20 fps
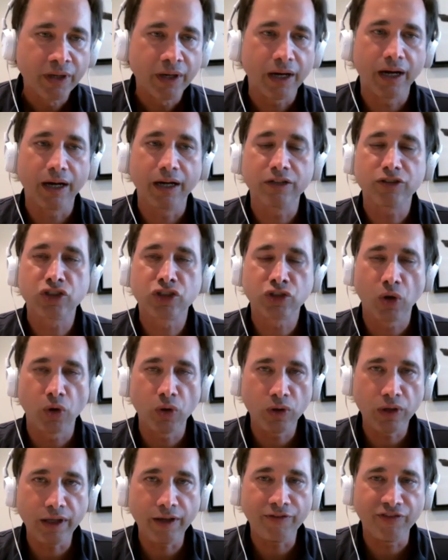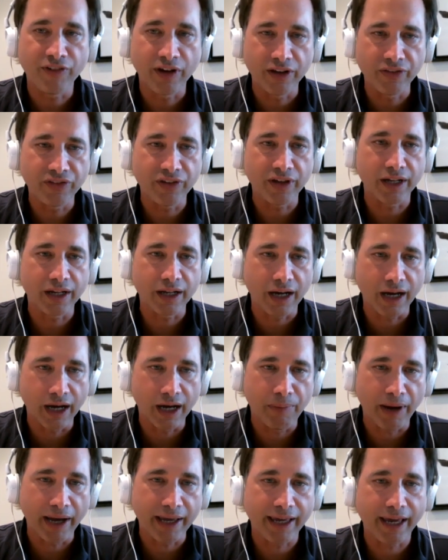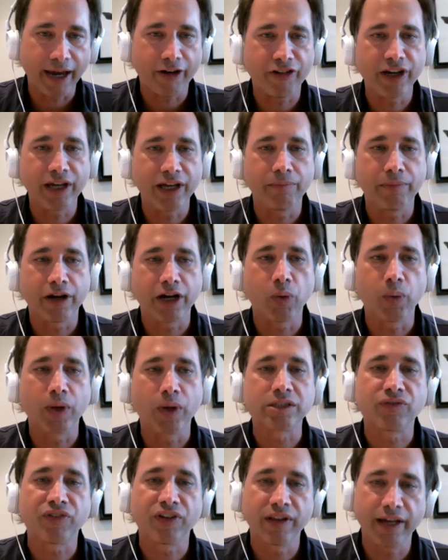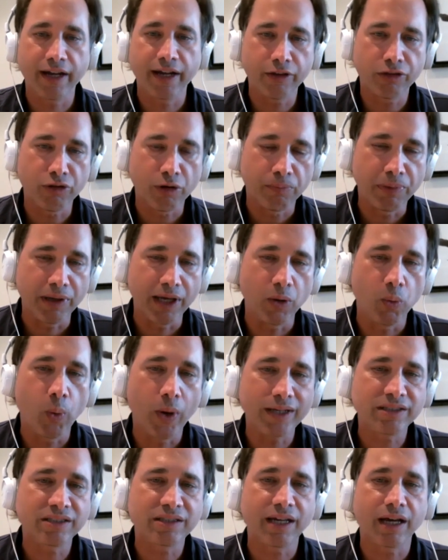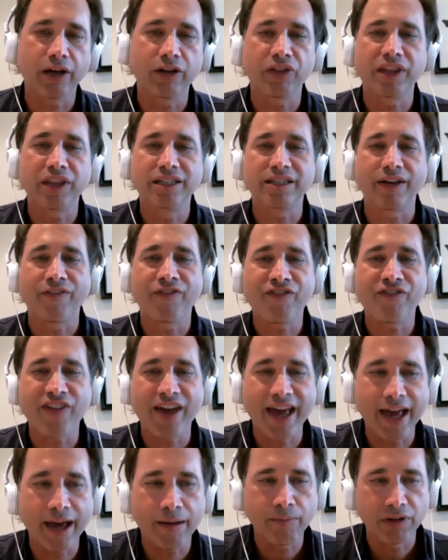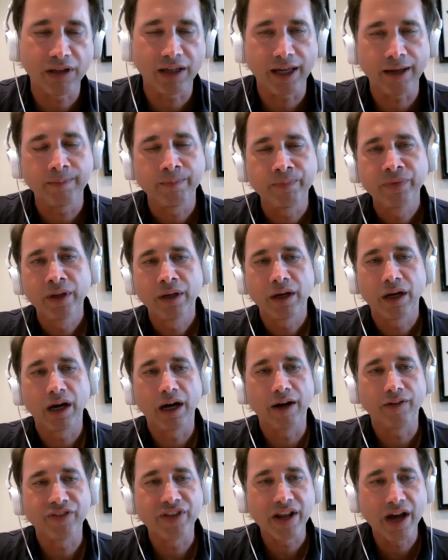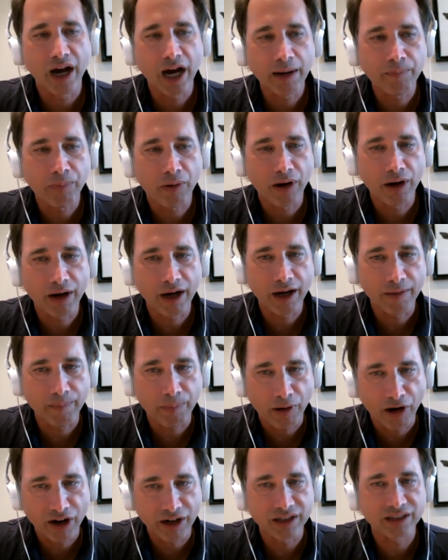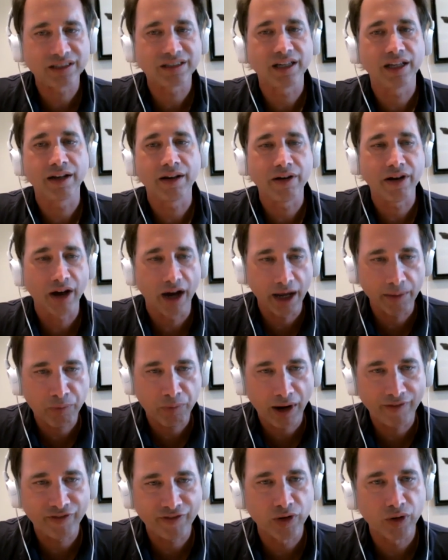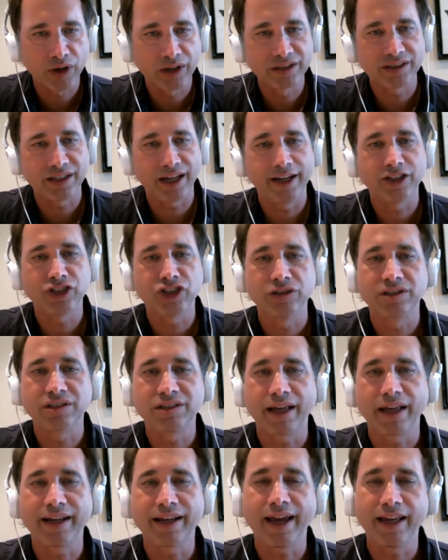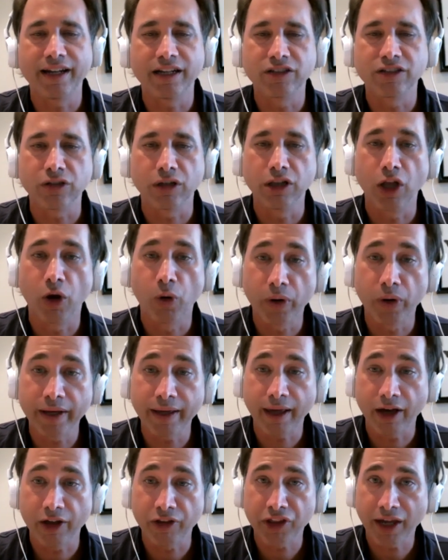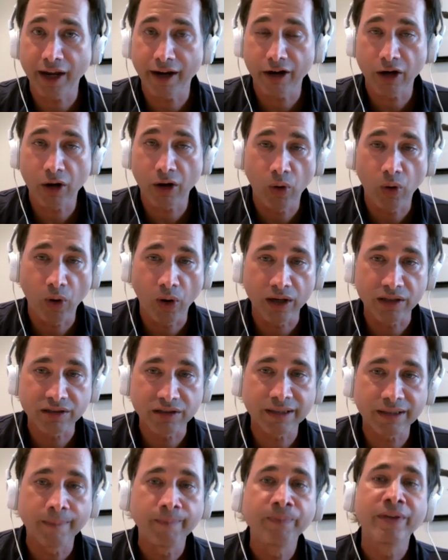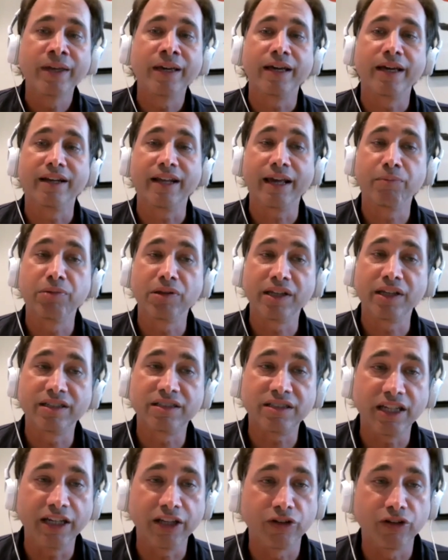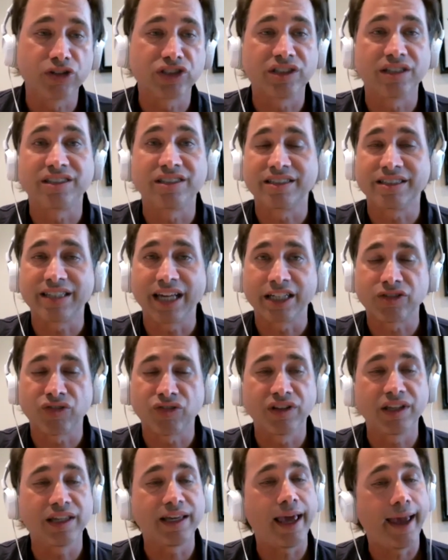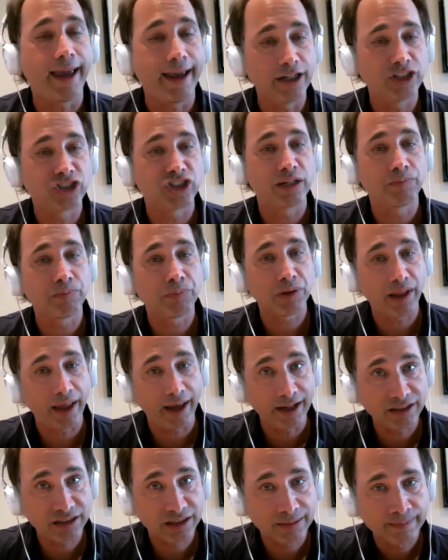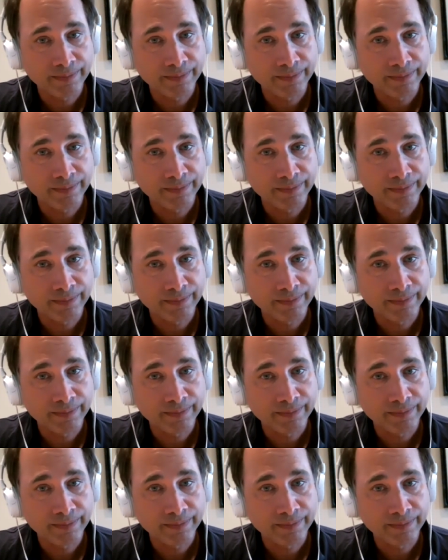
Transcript: Uh, solely funded uh, by Gary and Mary West Philanthropy, West Health is a family of nonpartisan, nonprofit organizations dedicated to lowering healthcare costs, enabling seniors to successfully age in place